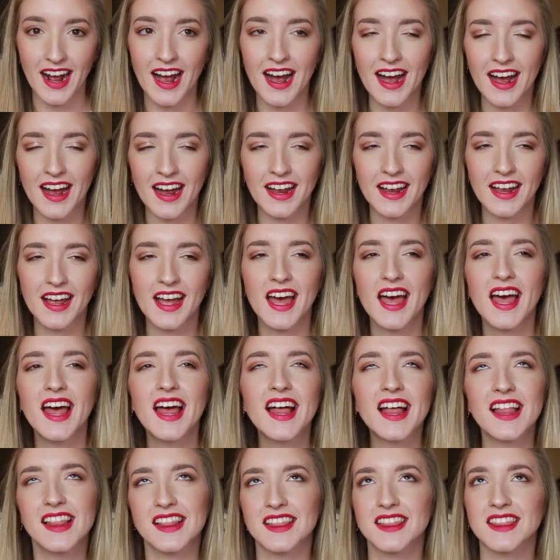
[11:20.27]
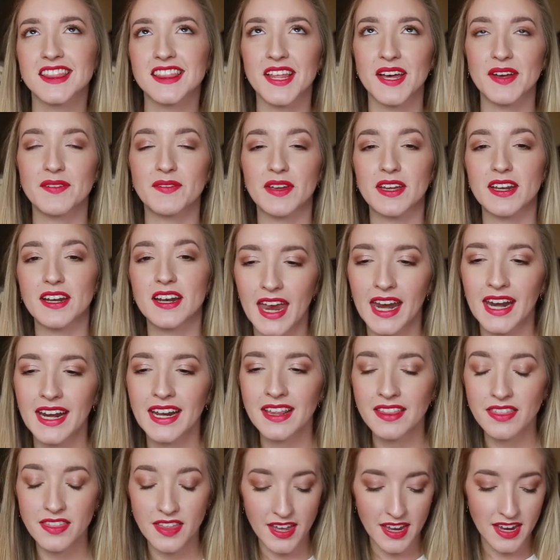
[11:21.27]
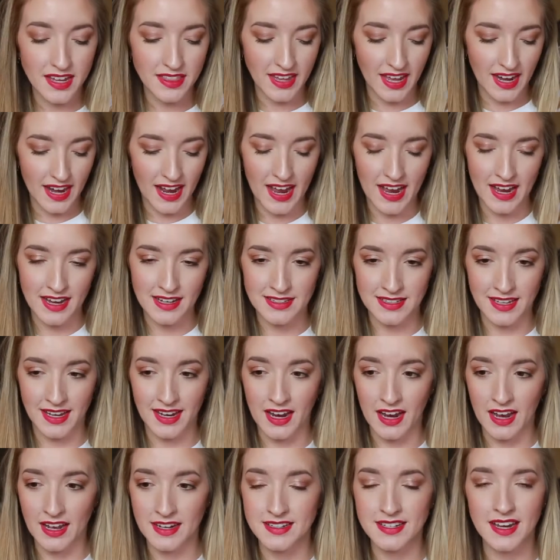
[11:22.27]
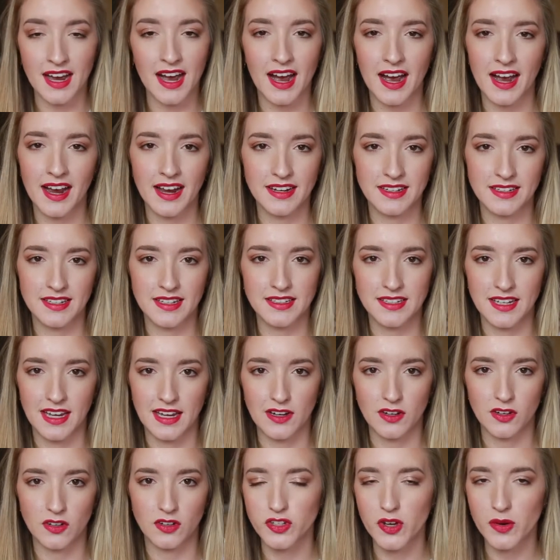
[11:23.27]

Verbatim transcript: I love it. Anything that has like a tie detail.